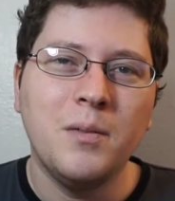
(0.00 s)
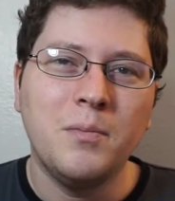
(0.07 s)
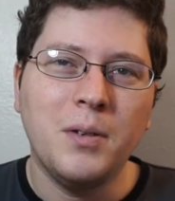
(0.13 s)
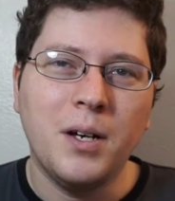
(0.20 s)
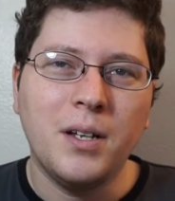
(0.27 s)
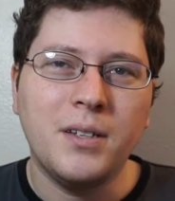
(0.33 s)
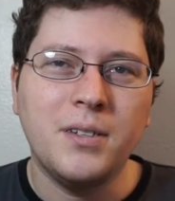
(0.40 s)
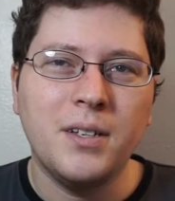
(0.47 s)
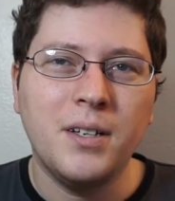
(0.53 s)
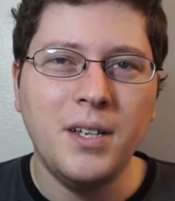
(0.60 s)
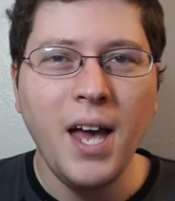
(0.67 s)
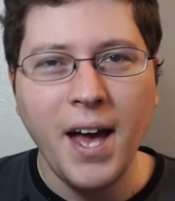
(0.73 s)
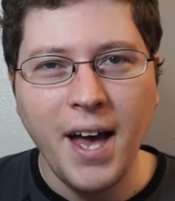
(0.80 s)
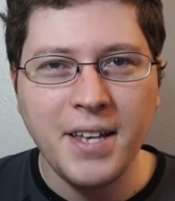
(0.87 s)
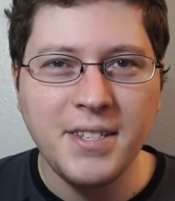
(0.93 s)
But uh,
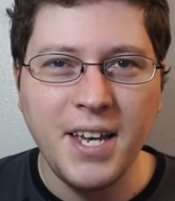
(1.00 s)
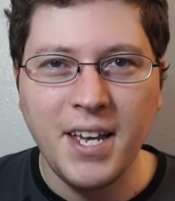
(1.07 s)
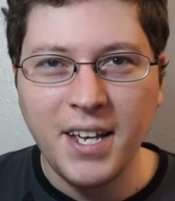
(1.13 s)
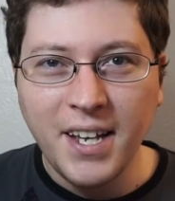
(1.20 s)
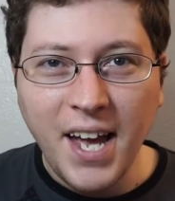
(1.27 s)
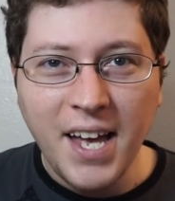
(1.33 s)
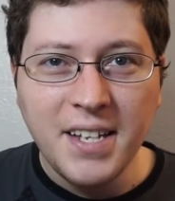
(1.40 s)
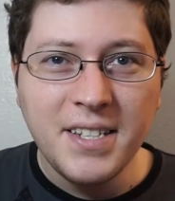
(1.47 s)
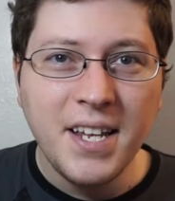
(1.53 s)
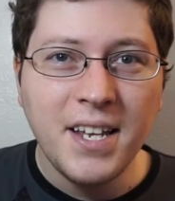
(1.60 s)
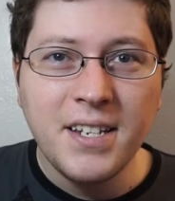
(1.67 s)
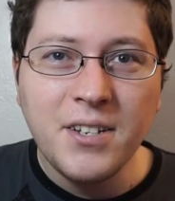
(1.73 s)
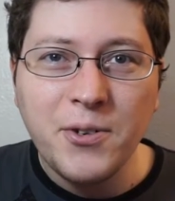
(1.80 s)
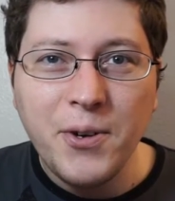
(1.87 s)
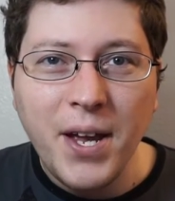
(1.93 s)
yeah, as a
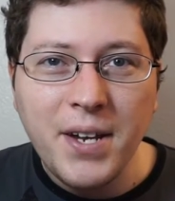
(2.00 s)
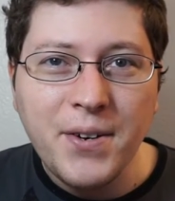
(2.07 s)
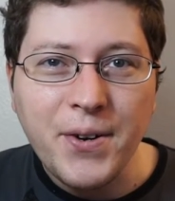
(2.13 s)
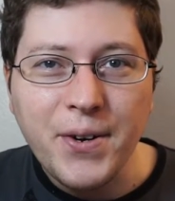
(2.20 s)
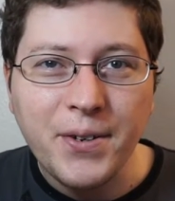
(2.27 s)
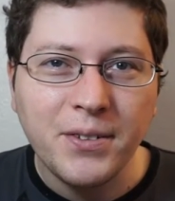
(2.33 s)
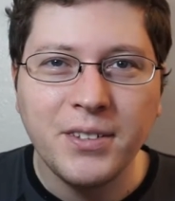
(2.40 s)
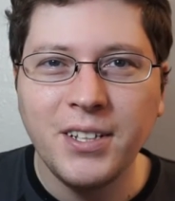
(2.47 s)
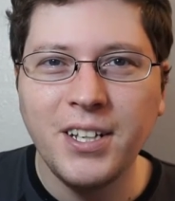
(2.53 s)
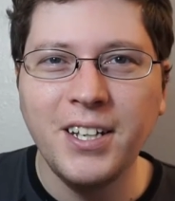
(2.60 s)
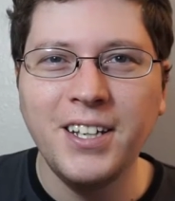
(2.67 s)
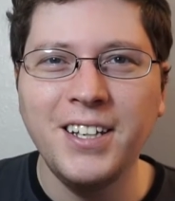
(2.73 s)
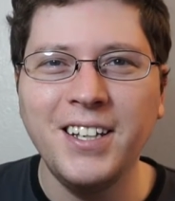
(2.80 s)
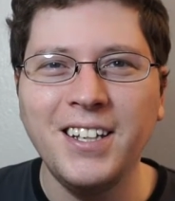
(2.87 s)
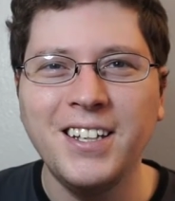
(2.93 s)
content creator,
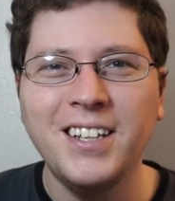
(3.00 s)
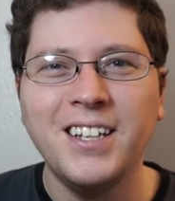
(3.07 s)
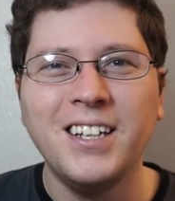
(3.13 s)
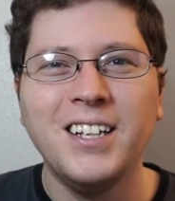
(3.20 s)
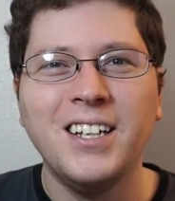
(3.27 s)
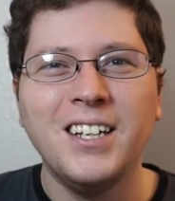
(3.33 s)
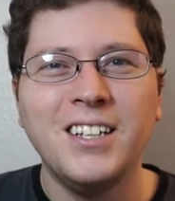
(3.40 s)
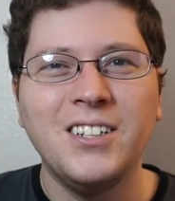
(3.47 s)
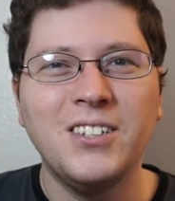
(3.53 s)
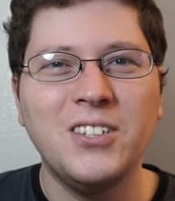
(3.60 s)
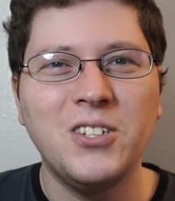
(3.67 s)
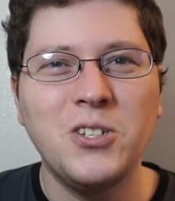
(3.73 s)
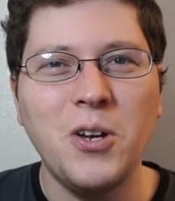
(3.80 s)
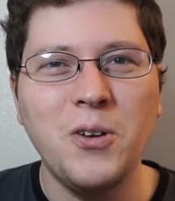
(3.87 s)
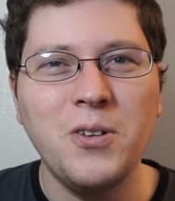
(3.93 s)
just
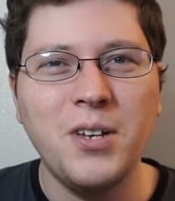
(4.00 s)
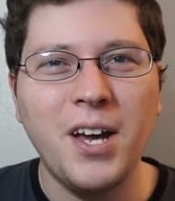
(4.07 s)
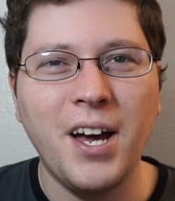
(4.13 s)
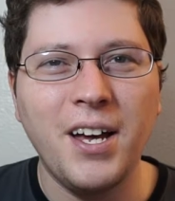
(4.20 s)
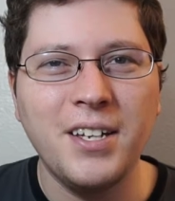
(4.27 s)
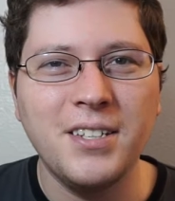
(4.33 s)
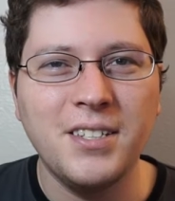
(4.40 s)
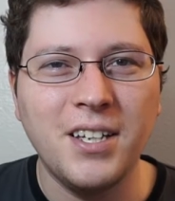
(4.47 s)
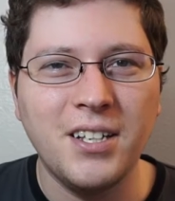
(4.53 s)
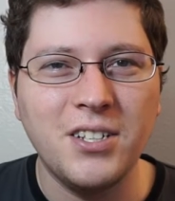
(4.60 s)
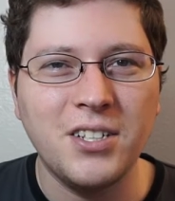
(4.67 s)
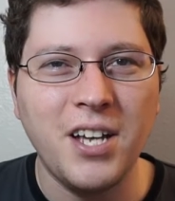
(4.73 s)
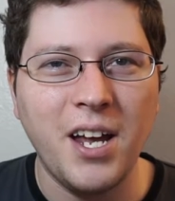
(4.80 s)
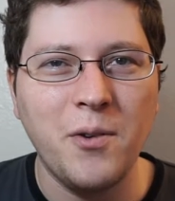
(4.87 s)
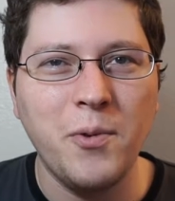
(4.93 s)
to show you guys uh,
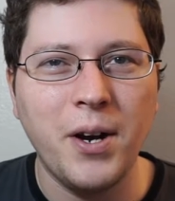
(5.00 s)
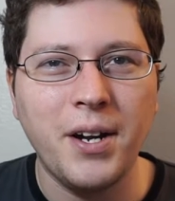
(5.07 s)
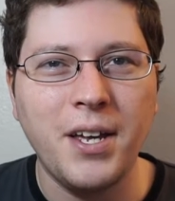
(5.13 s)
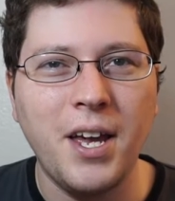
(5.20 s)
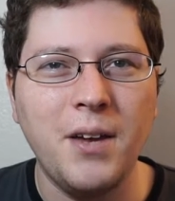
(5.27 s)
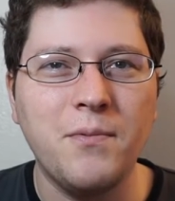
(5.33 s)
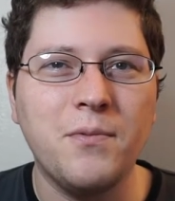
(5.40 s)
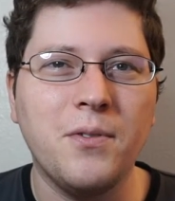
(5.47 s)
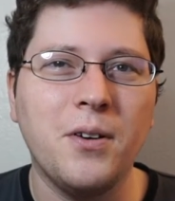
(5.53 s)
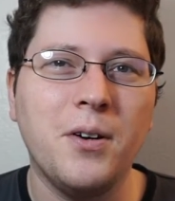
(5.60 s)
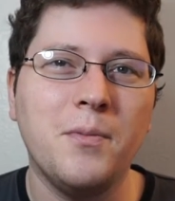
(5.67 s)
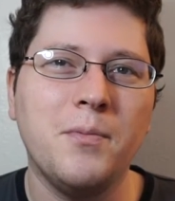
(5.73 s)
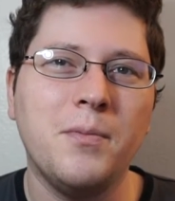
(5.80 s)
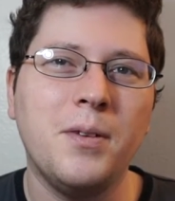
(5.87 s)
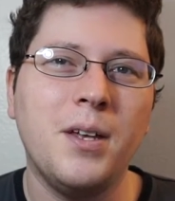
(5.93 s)
just kind of where I came
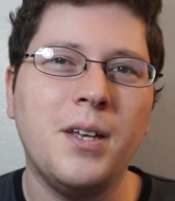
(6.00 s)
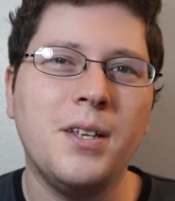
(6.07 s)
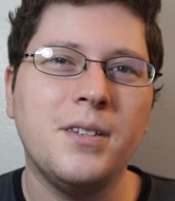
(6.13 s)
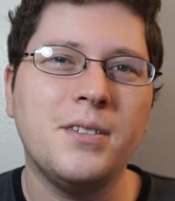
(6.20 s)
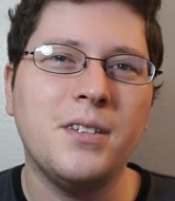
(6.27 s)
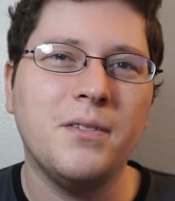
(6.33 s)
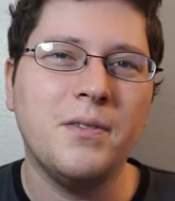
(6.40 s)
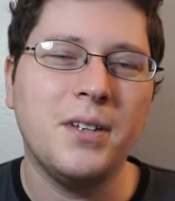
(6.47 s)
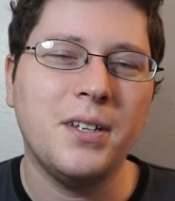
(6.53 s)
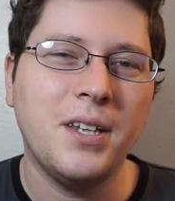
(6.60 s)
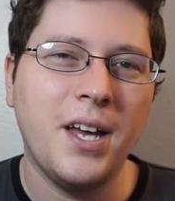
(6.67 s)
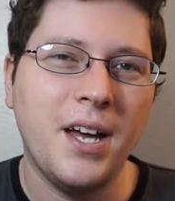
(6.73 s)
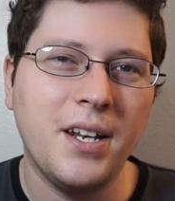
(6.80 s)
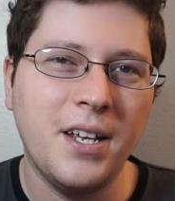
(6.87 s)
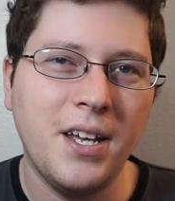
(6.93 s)
from and stuff like that.